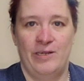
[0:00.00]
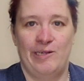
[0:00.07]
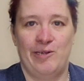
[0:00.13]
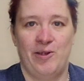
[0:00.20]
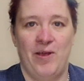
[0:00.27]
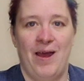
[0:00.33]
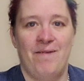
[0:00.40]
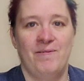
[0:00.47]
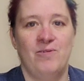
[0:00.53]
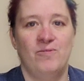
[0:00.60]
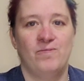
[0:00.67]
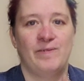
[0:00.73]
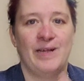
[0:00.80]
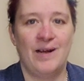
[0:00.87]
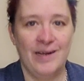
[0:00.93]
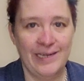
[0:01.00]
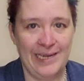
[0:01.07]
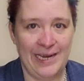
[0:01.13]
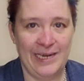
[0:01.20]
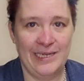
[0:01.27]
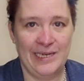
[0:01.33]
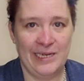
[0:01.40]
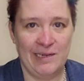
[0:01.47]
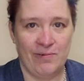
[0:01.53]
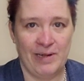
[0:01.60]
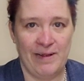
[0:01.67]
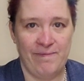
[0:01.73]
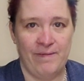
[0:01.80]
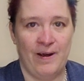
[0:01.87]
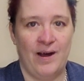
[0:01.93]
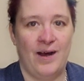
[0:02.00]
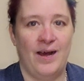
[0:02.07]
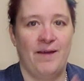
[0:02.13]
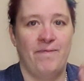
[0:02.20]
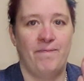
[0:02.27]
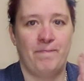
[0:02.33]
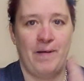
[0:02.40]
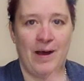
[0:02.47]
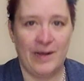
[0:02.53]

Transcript: So you have to have done TT25,